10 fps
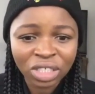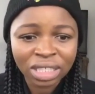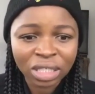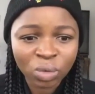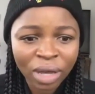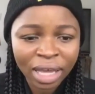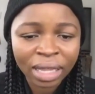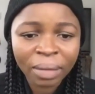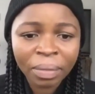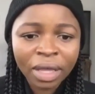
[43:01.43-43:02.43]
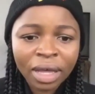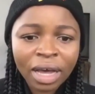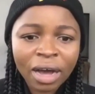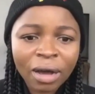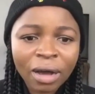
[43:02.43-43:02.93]
as well.
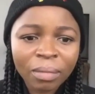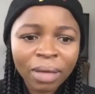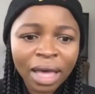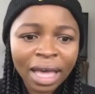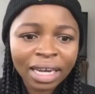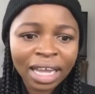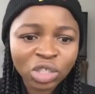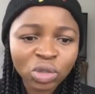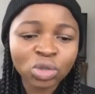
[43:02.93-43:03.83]
And I just